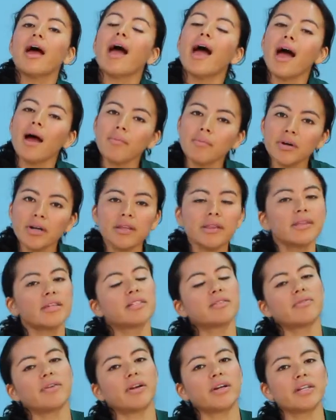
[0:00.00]
Amaranth
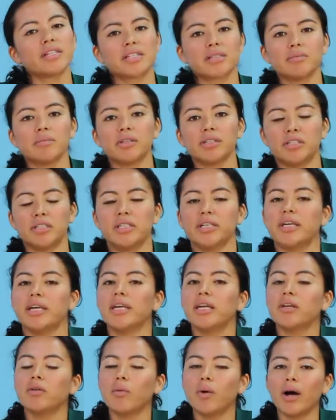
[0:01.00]
is very similar to
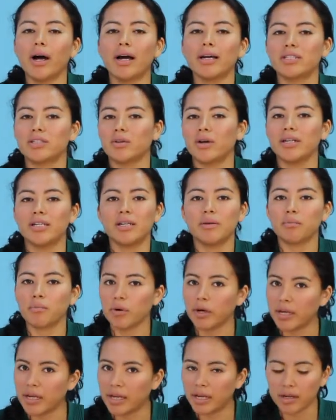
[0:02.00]
quinoa, so I didn't
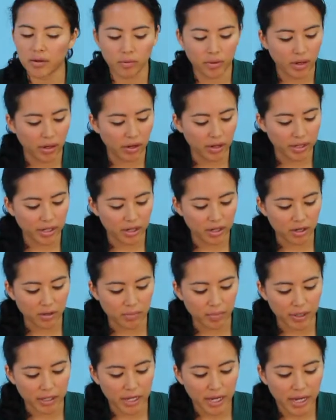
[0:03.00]
bring quinoa on here,
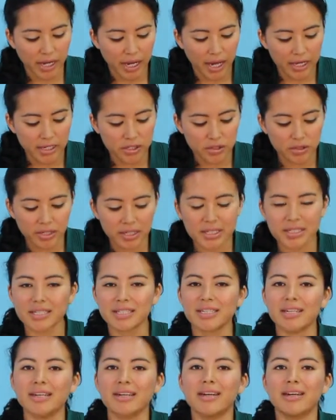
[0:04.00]
but as you can
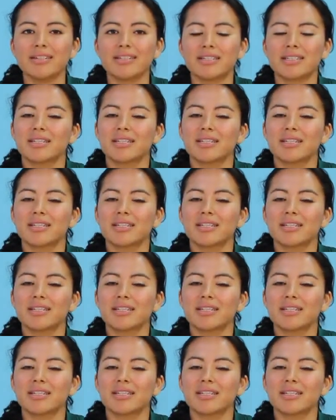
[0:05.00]
see,